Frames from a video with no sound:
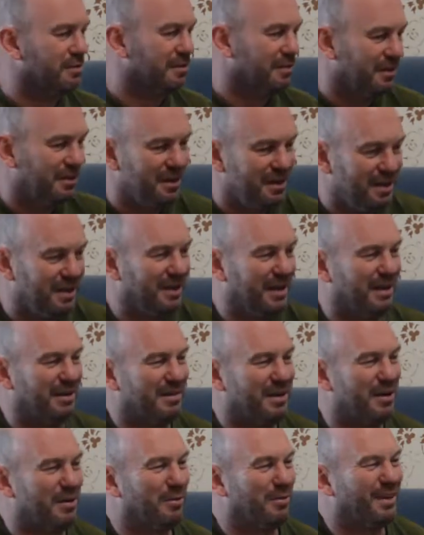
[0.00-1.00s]
Yeah.
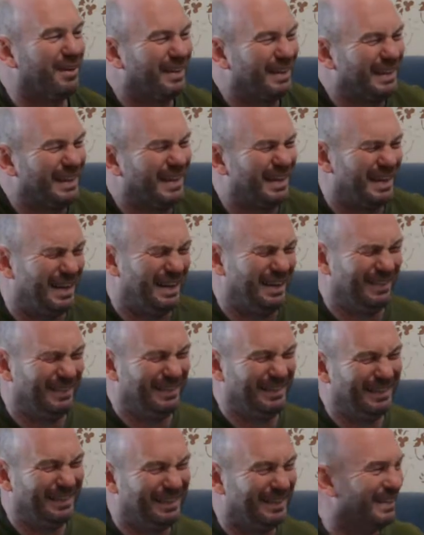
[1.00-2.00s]
And now like, the ultras. Did
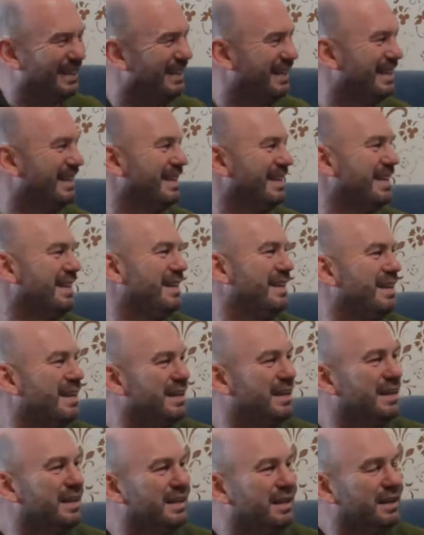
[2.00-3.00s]
you do a fifty or one
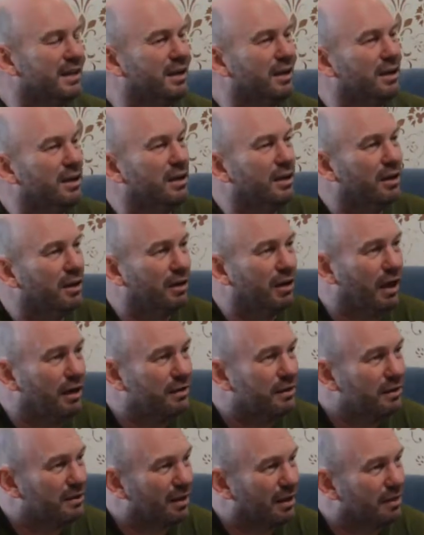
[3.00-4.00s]
hundred or? What uh, I
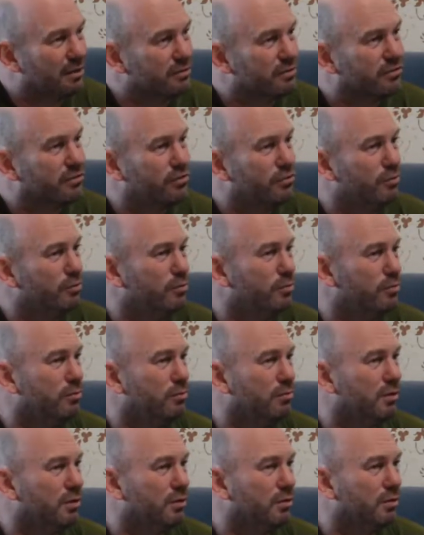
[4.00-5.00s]
did like two.